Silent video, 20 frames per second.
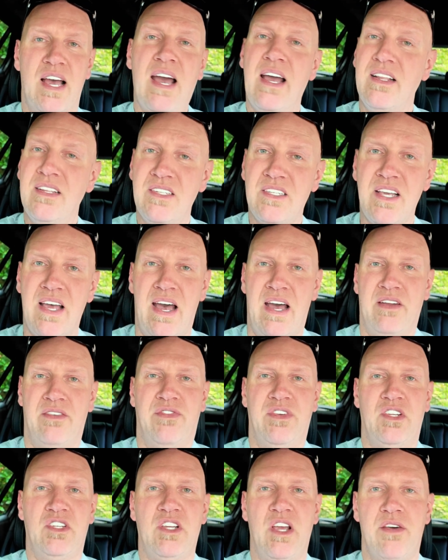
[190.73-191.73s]
and to
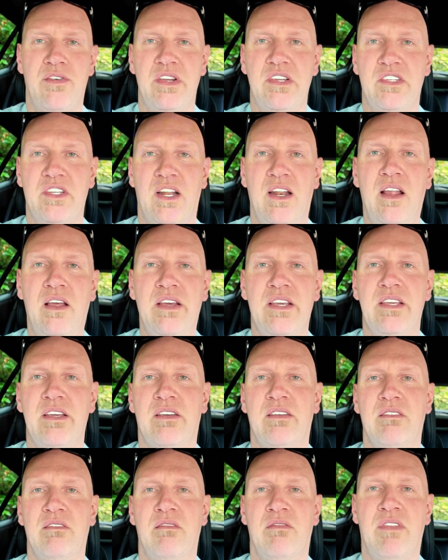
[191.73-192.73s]
adversaries alike